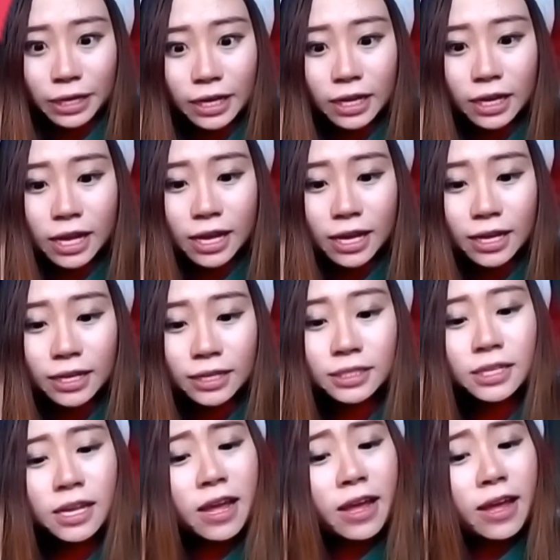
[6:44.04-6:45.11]
meat
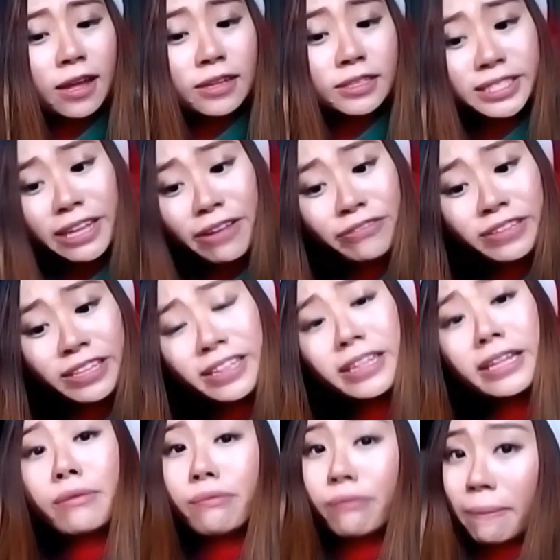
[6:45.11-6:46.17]
is
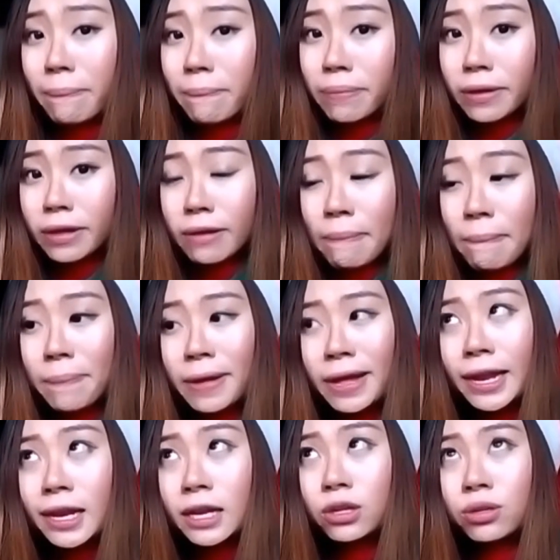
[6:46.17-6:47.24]
definitely ribbe,
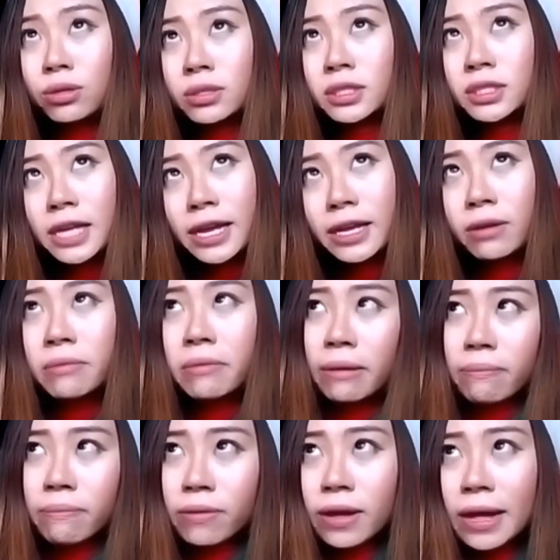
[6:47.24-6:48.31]
but to say
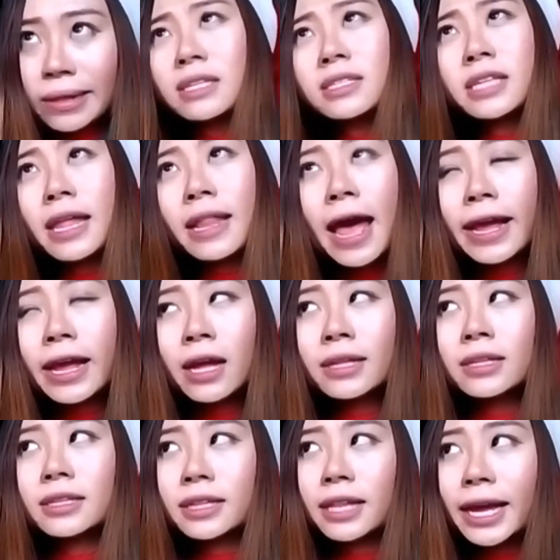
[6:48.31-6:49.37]
ribbe means that I
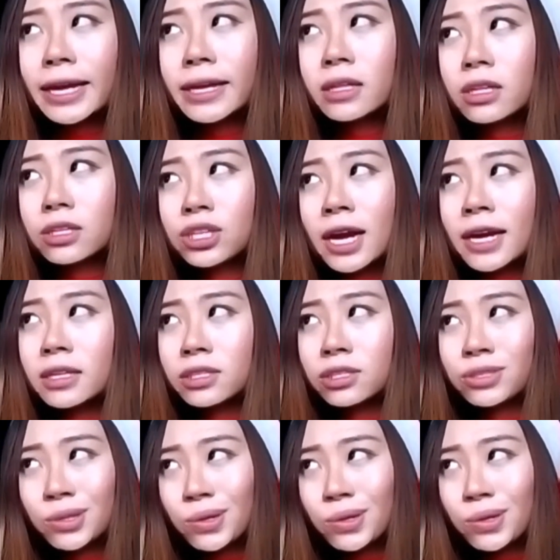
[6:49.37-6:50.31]
kind of like the Chinese